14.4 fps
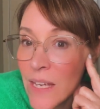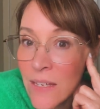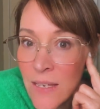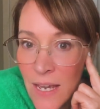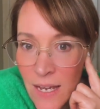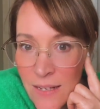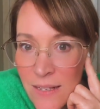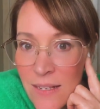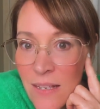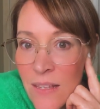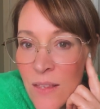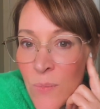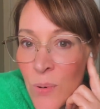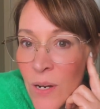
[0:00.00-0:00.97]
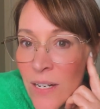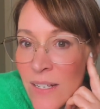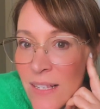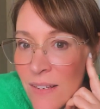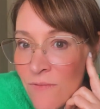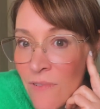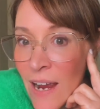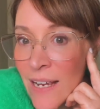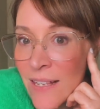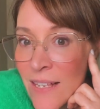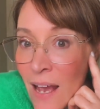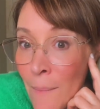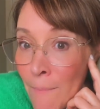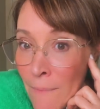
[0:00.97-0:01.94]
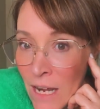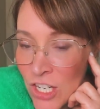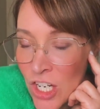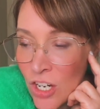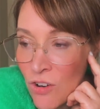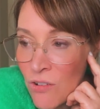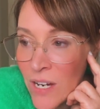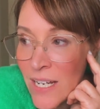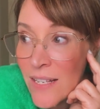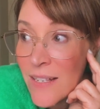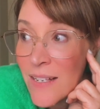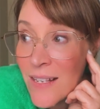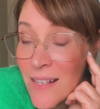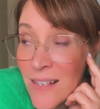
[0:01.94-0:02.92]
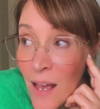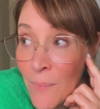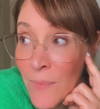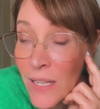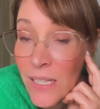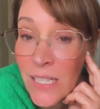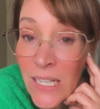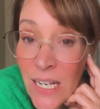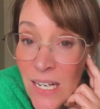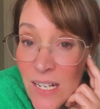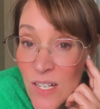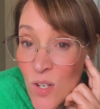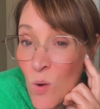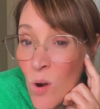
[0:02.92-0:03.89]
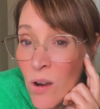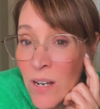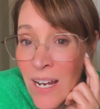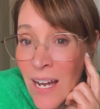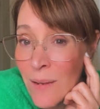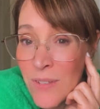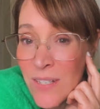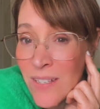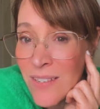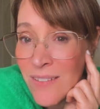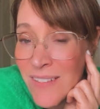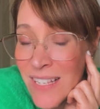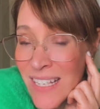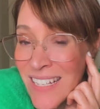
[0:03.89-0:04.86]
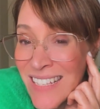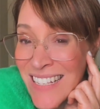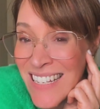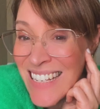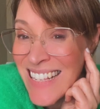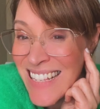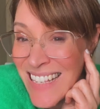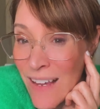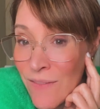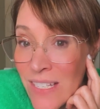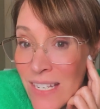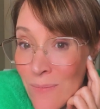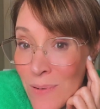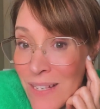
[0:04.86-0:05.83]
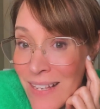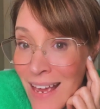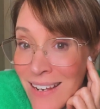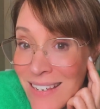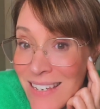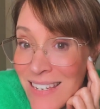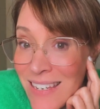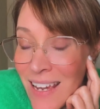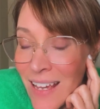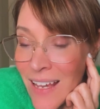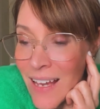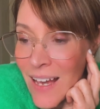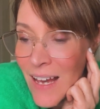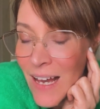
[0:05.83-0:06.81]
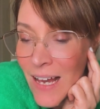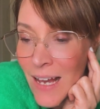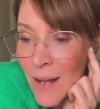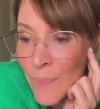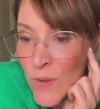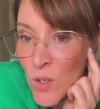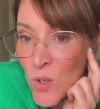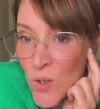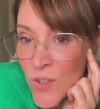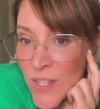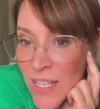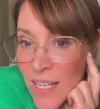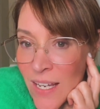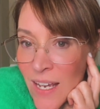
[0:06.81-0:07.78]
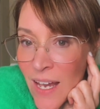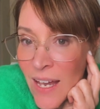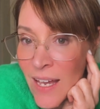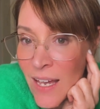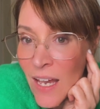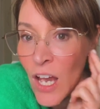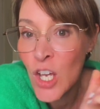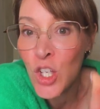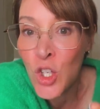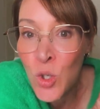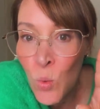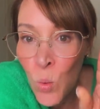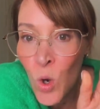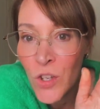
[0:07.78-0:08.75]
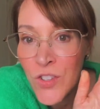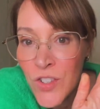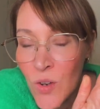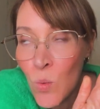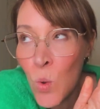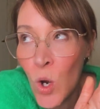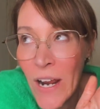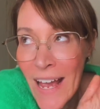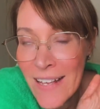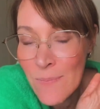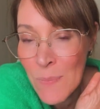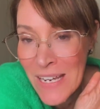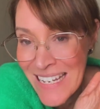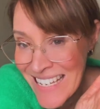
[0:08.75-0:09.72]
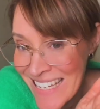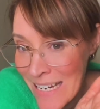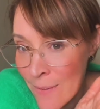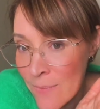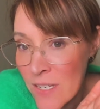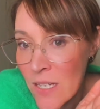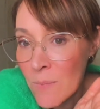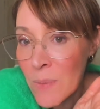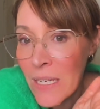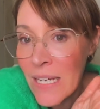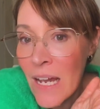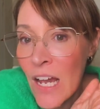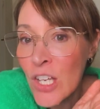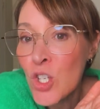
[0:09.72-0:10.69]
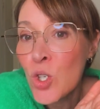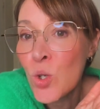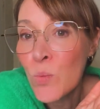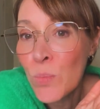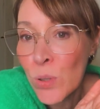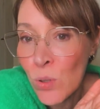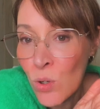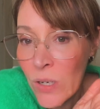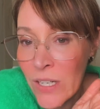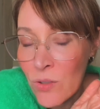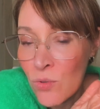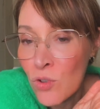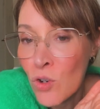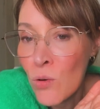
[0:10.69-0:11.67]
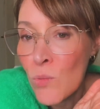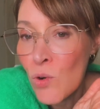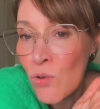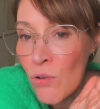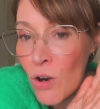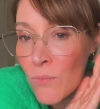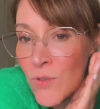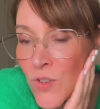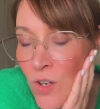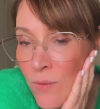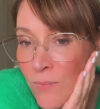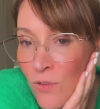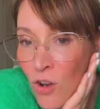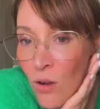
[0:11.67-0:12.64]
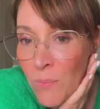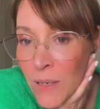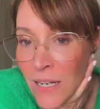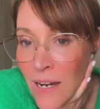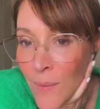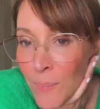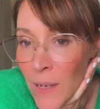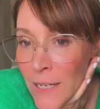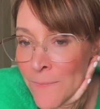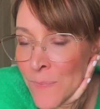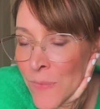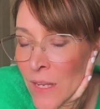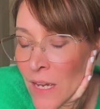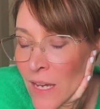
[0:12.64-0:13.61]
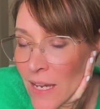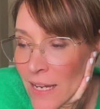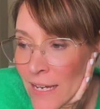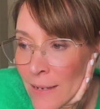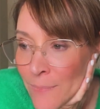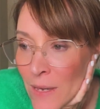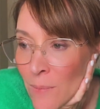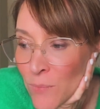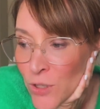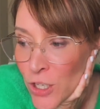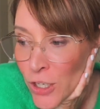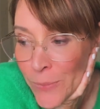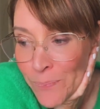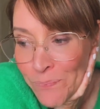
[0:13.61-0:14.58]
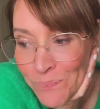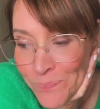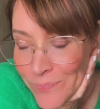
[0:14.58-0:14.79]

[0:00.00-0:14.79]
yes, the pregnancy rates are much increased. Some clinics quote up to sort of 60 to 70%. Using what has been deemed to be a euploid or normal chromosome copy number embryo.